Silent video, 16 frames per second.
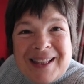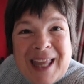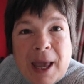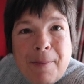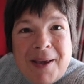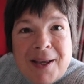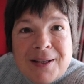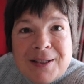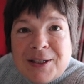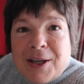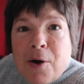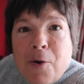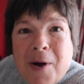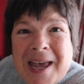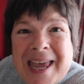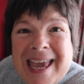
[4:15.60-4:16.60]
Debbie and
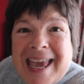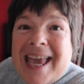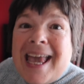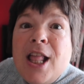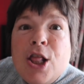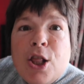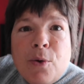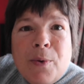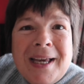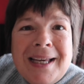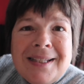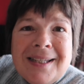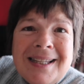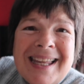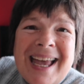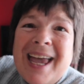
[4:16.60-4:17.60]
Saul are here.
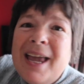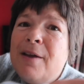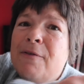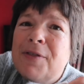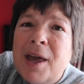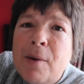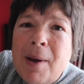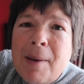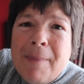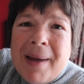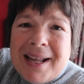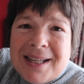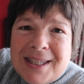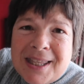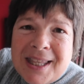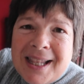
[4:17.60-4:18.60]
Louise and Dave, they went
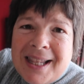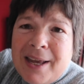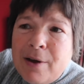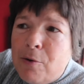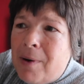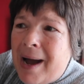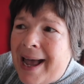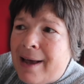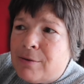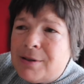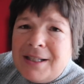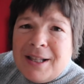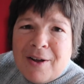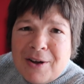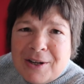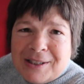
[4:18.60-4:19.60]
back to the little house
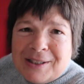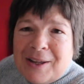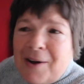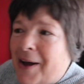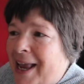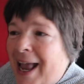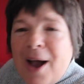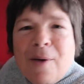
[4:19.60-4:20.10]
last night,